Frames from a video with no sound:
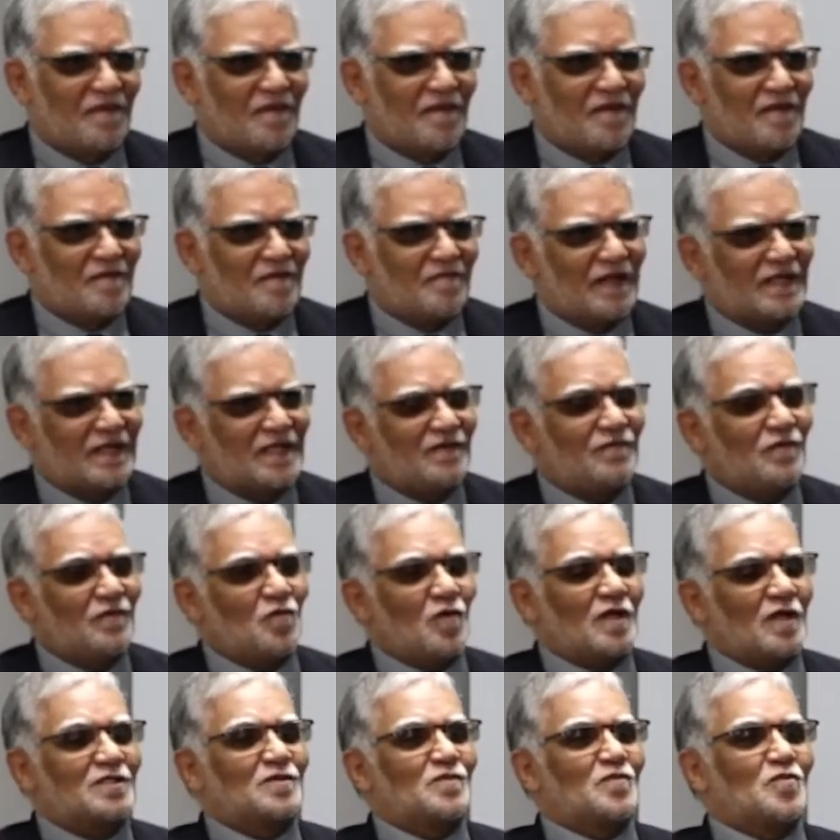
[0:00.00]
But even
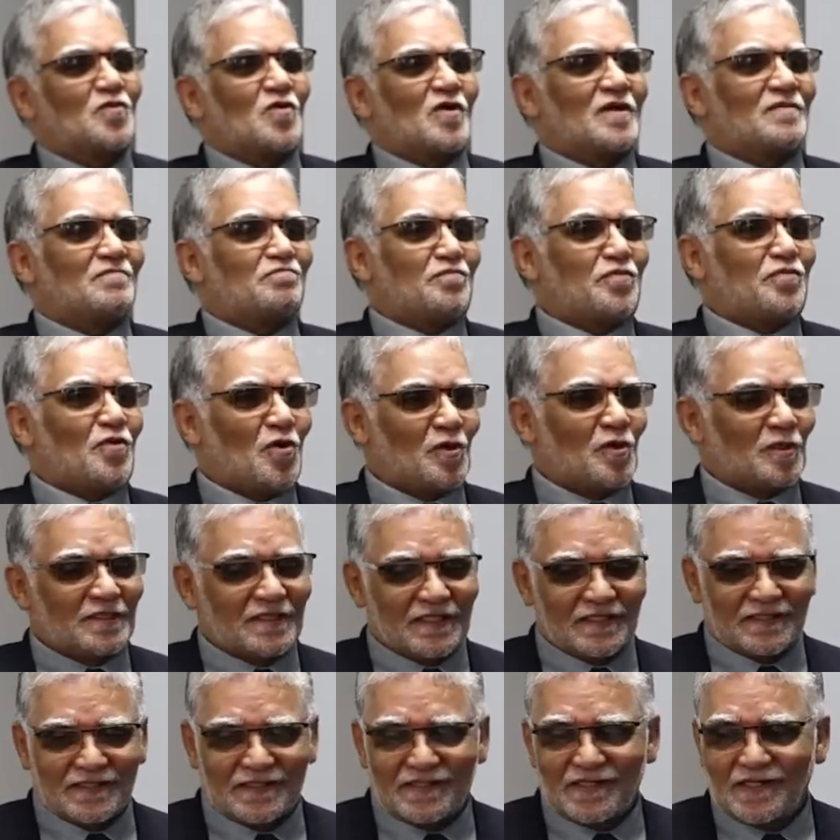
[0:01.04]
what's more
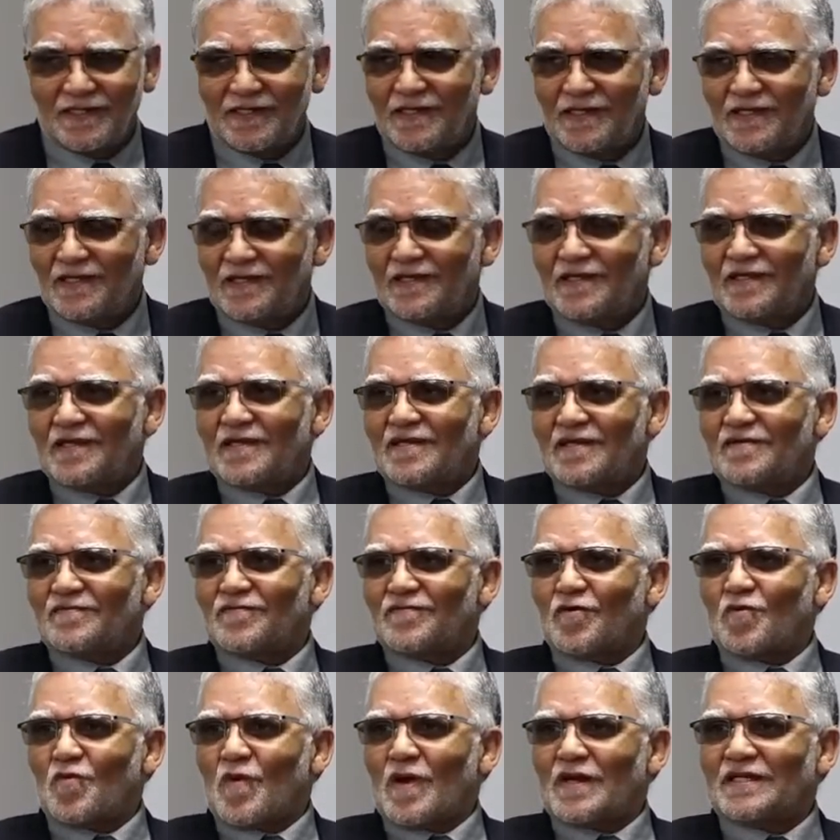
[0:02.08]
important for
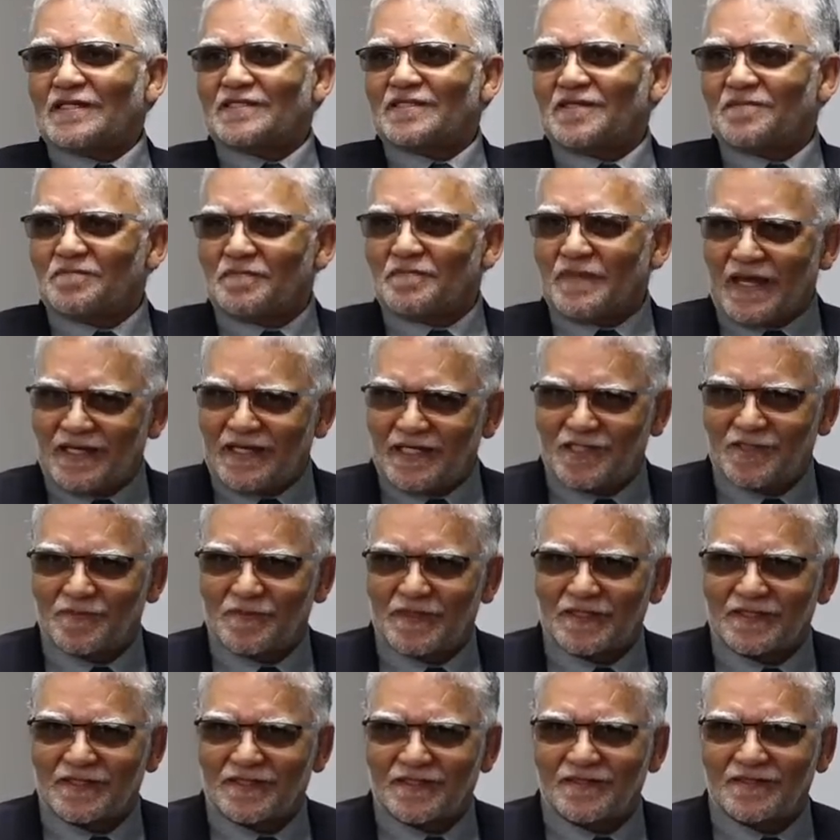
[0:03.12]
quality
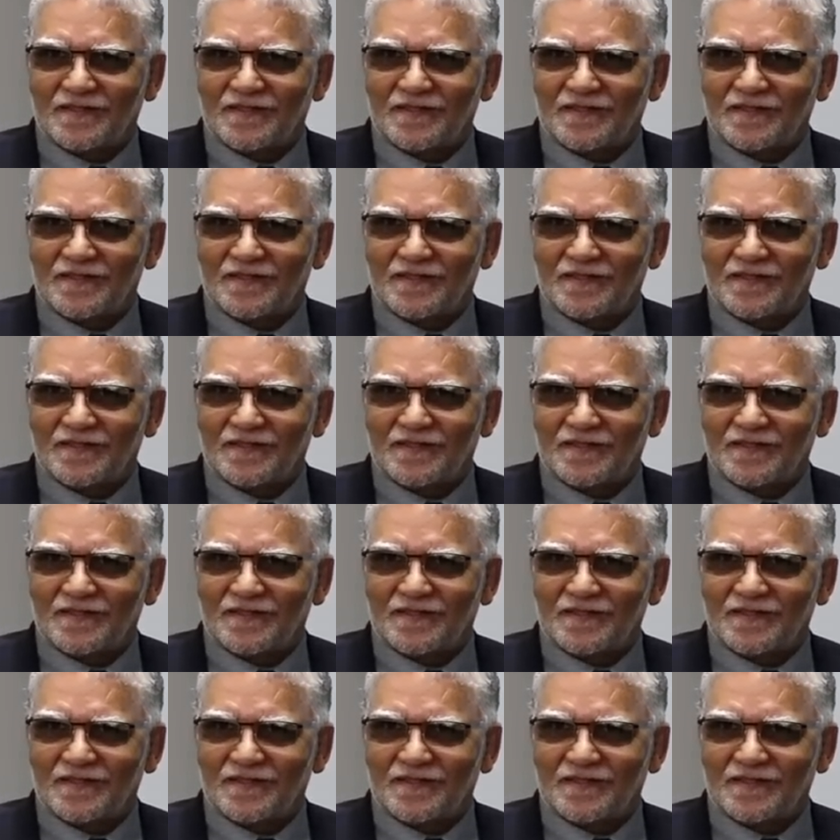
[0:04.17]
management,